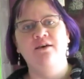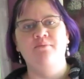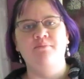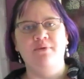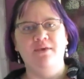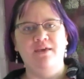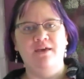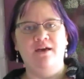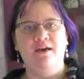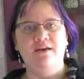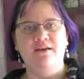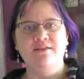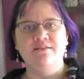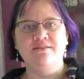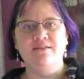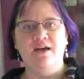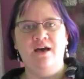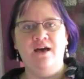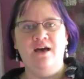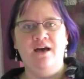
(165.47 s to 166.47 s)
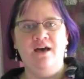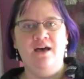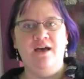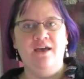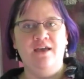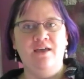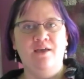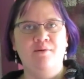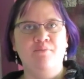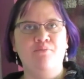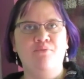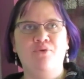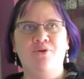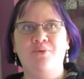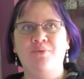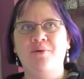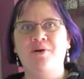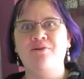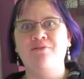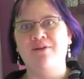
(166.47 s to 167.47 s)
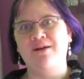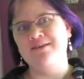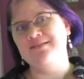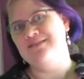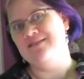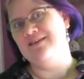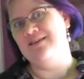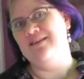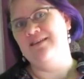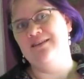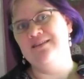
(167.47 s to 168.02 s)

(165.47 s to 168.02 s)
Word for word: because I am more well rested.